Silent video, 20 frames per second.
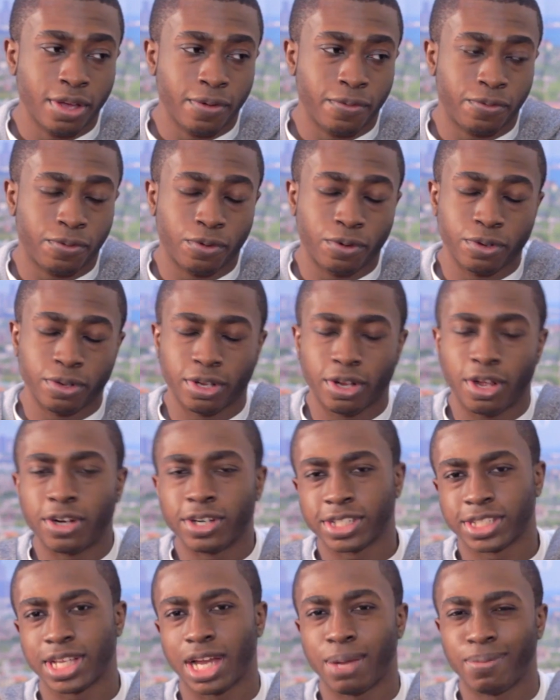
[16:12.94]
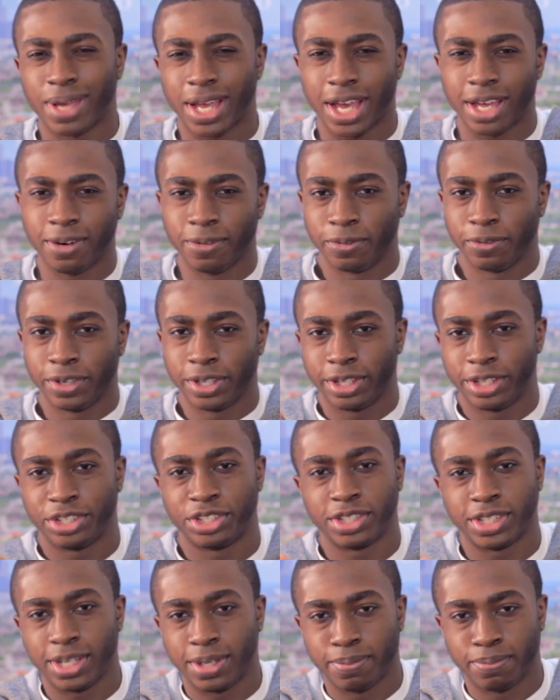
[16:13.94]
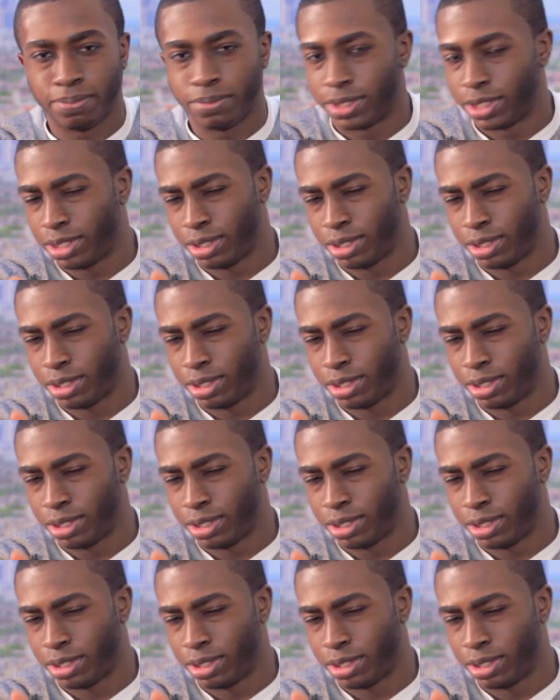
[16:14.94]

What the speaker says: For the longest time, I had a really cheap